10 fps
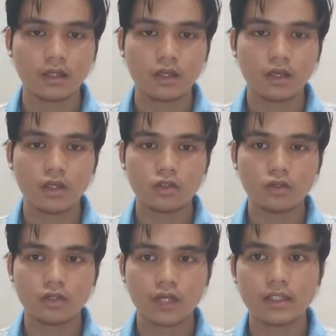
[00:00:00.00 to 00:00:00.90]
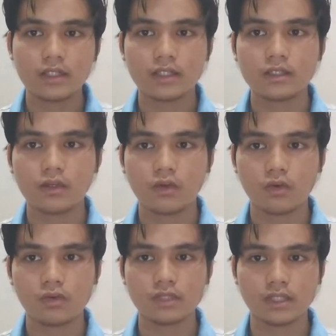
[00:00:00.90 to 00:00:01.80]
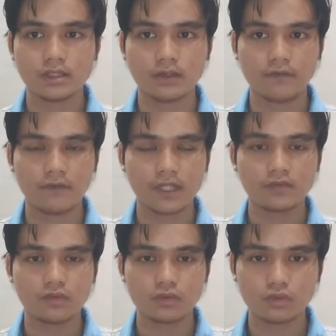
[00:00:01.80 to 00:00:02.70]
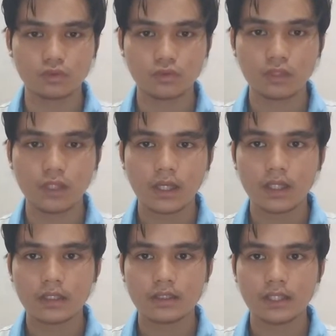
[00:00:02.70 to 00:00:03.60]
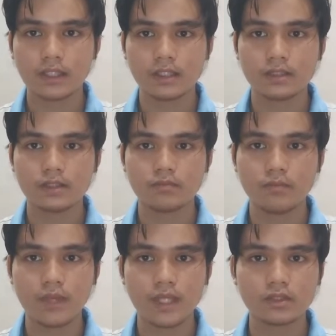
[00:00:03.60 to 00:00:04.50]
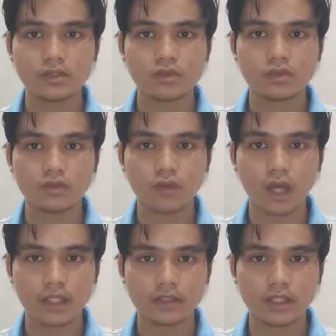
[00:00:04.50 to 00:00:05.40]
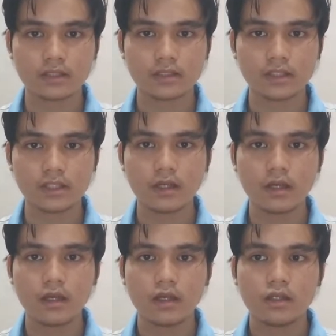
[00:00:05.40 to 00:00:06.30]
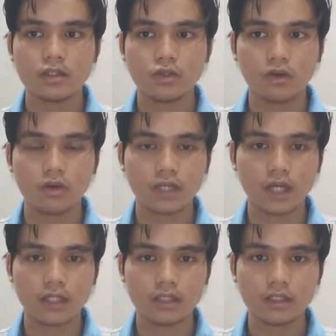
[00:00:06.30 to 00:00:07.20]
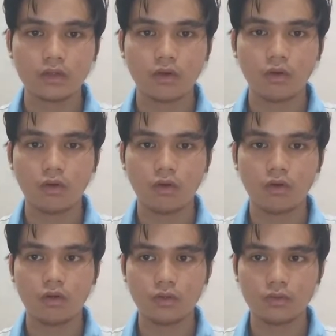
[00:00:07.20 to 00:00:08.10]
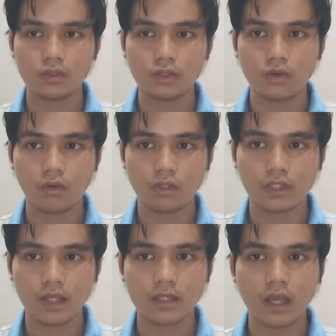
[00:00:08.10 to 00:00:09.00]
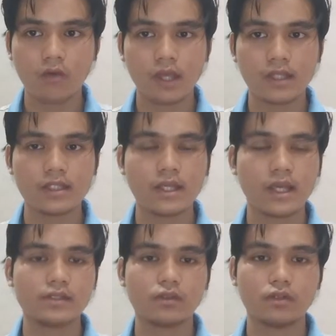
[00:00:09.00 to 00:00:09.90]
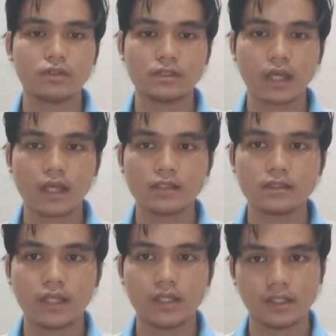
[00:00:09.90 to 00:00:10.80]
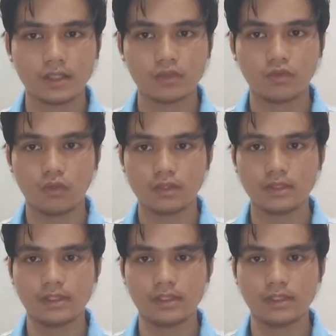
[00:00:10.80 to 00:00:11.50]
Your garden hose is a faithful tool that is best used to hydrating your garden or lawn or carrying out any exterior task that needs water.